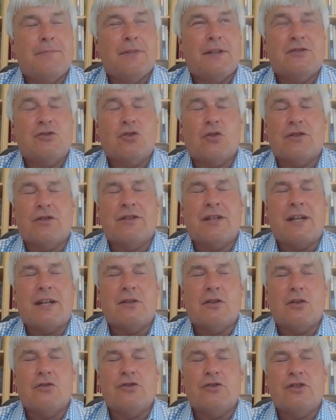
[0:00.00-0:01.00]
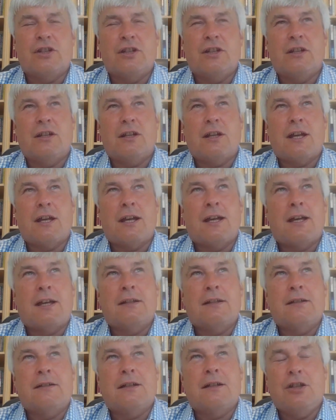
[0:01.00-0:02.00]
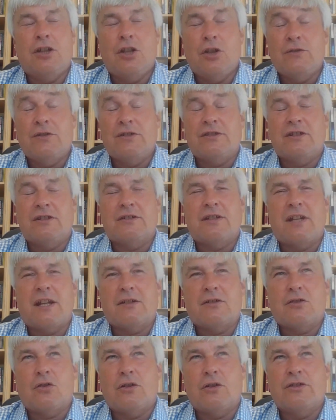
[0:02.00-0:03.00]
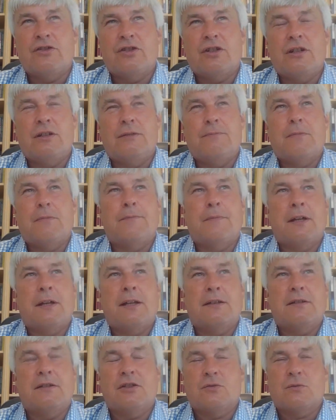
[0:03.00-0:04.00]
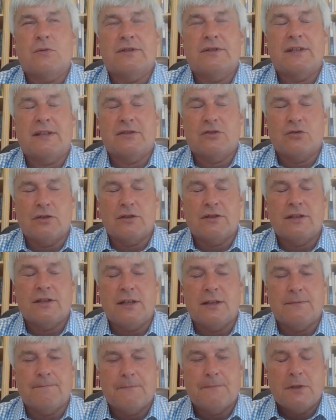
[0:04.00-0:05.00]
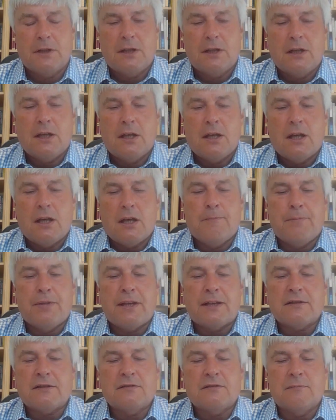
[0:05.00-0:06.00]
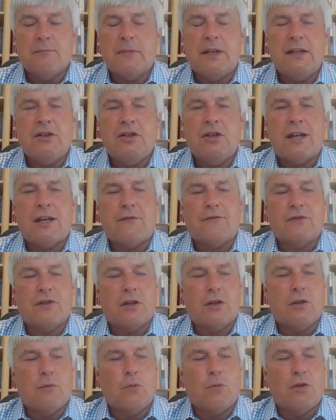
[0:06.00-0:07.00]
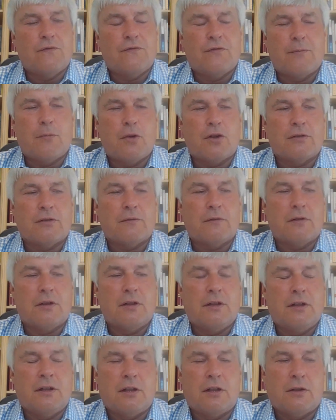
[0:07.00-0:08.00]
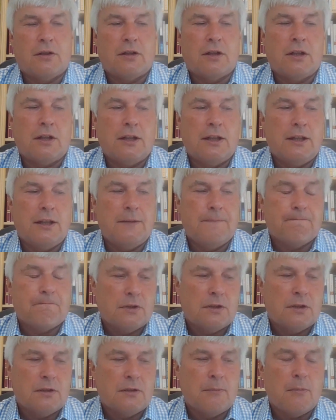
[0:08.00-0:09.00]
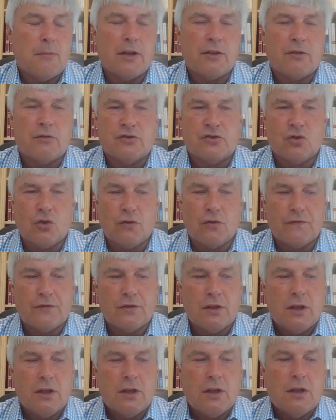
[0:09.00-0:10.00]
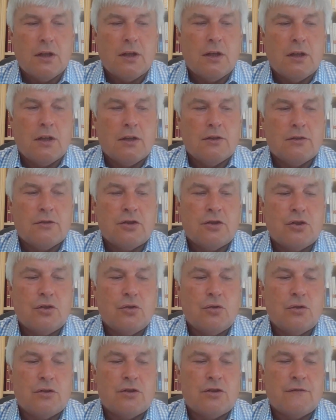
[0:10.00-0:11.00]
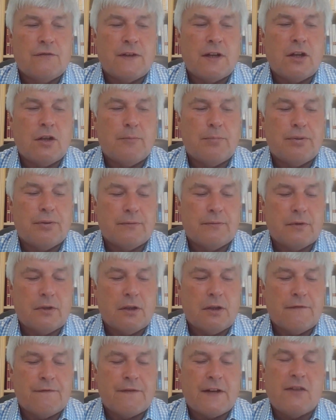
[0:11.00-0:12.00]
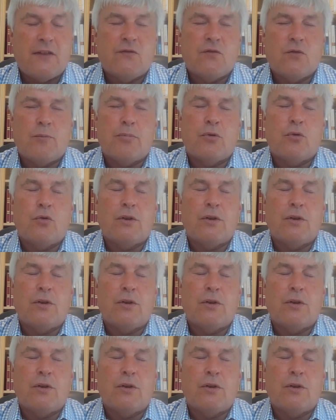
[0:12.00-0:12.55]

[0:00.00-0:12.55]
it's got the technology and it uses the technology and it does what it says on the tin. But that doesn't mean you have to go and work for a Microsoft to develop a favorable